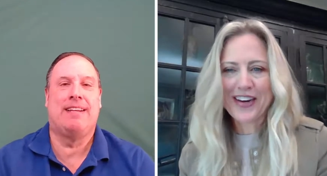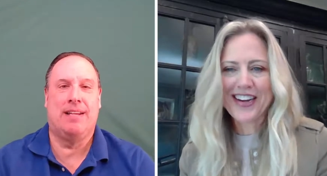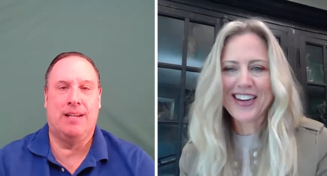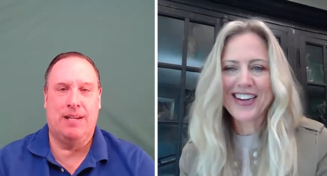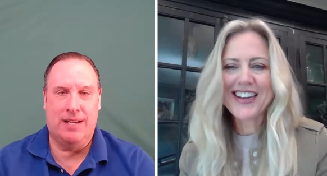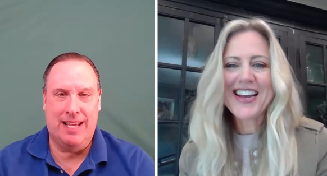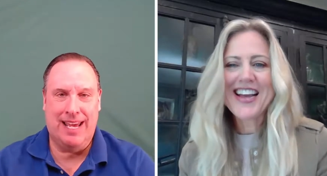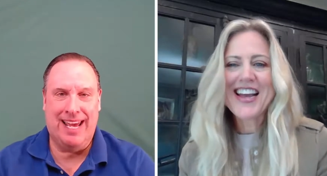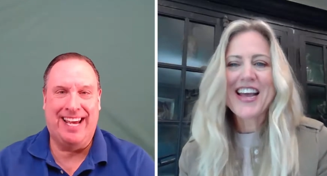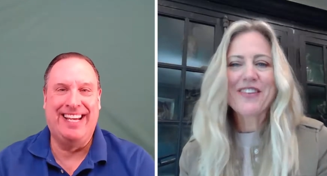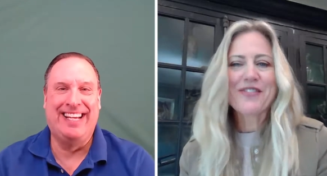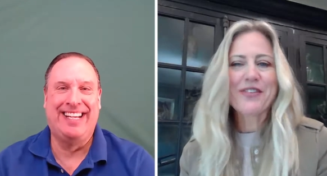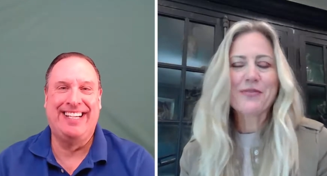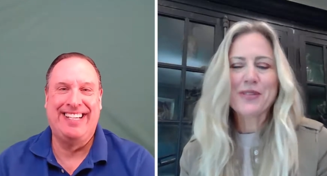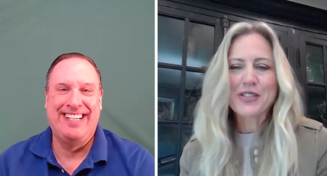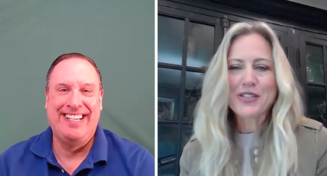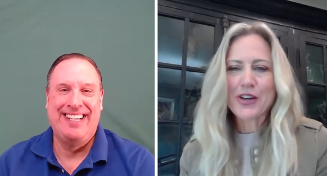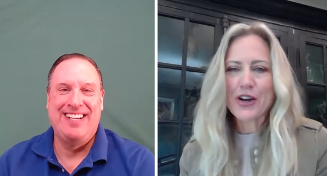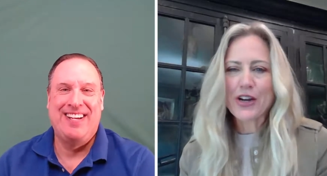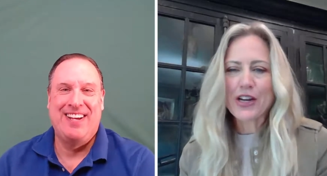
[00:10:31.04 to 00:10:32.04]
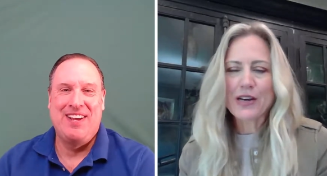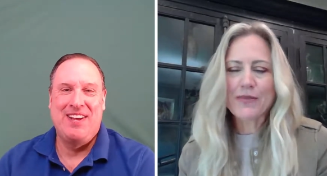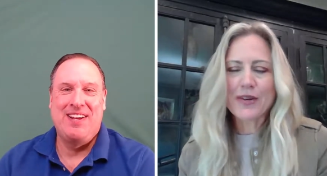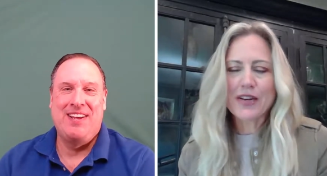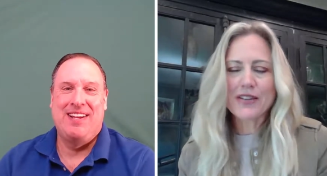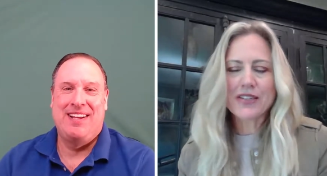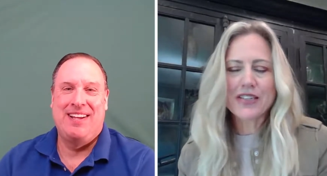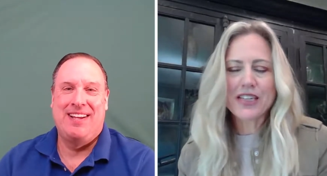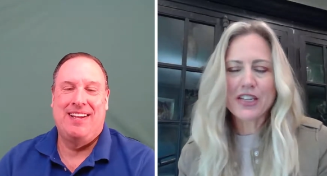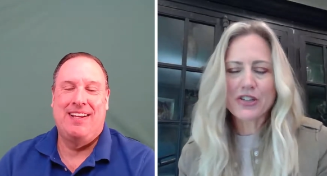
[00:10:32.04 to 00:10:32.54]
Speaker 1: right? We've been talking
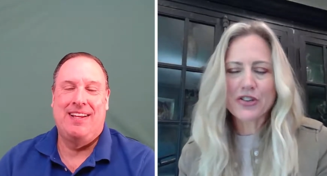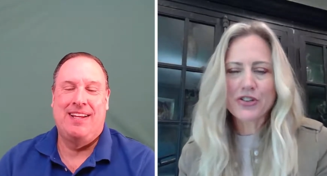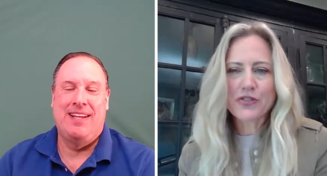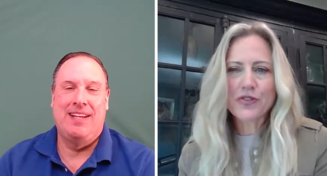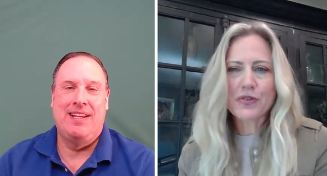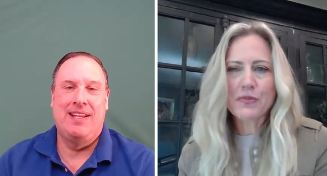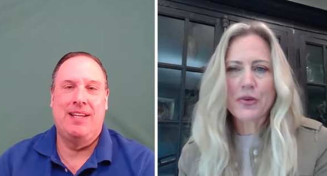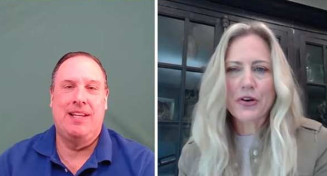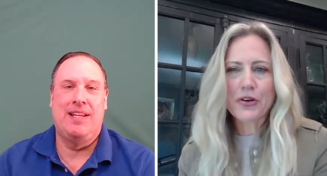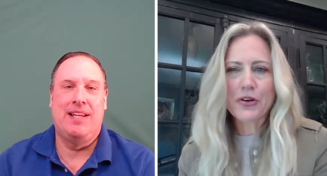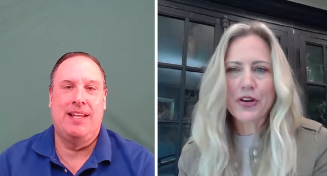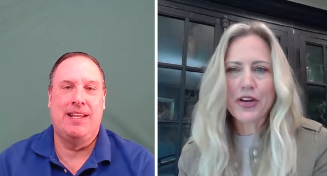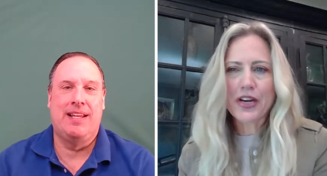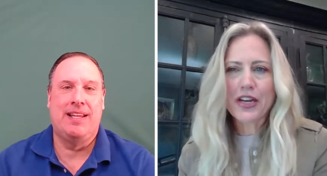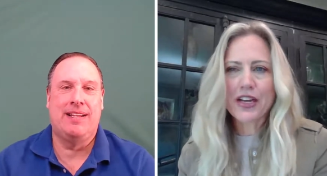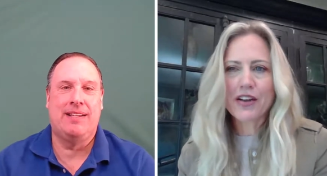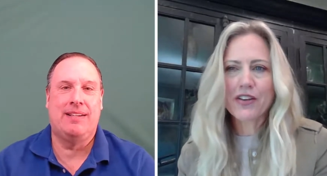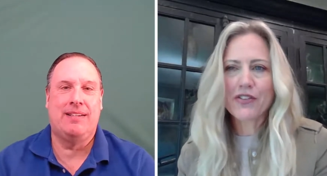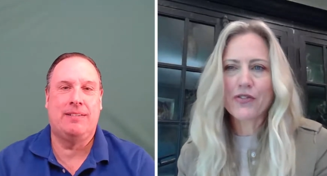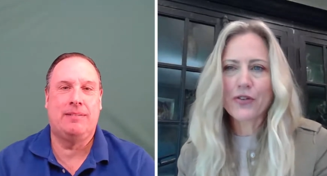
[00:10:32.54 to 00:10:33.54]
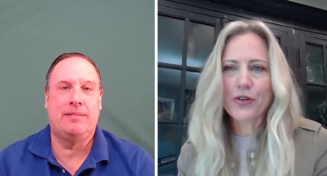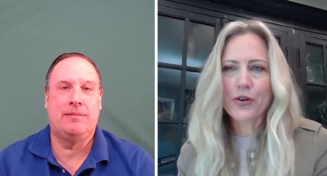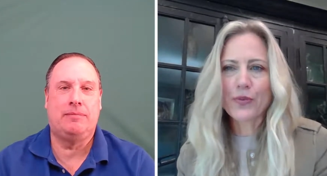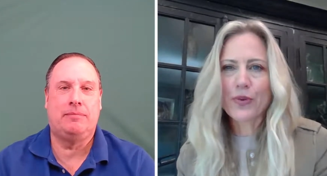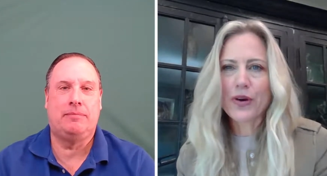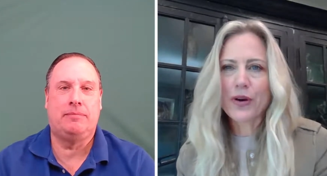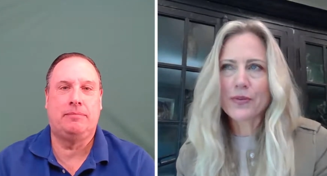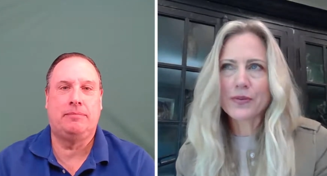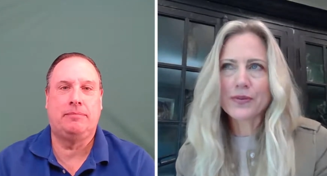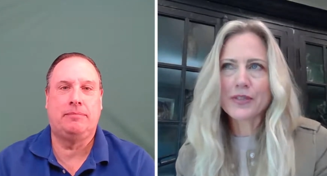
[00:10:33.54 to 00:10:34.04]
about data driven marketing
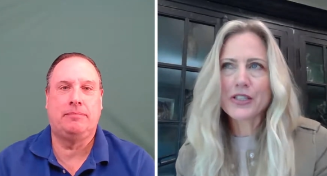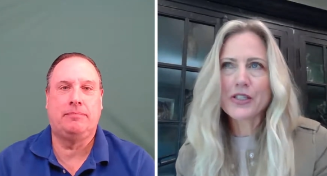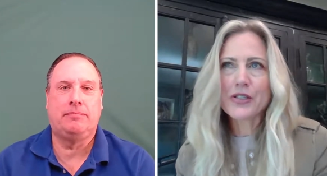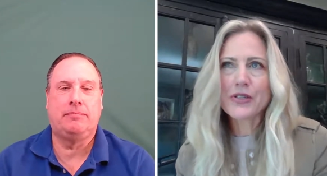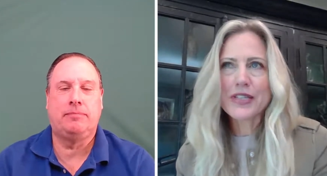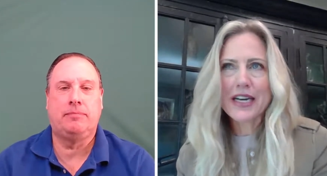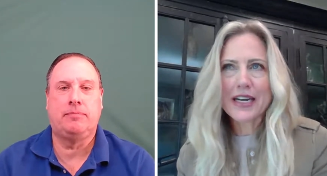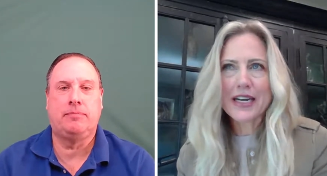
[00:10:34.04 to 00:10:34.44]
for probably two